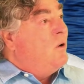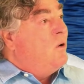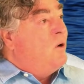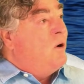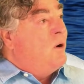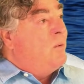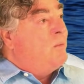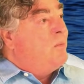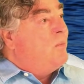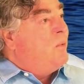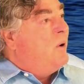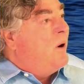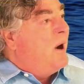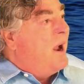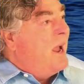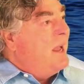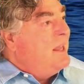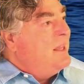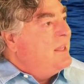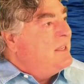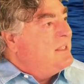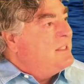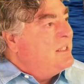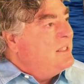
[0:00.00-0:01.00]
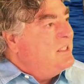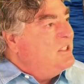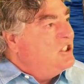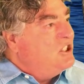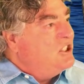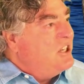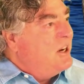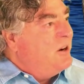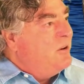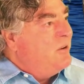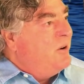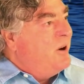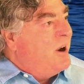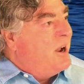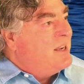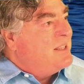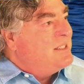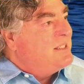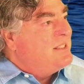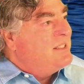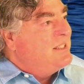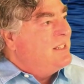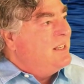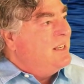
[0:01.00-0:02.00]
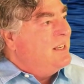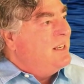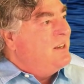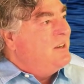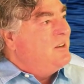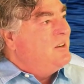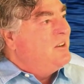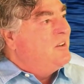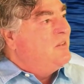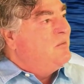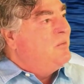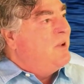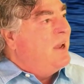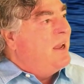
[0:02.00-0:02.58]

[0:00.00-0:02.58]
Or practicing generosity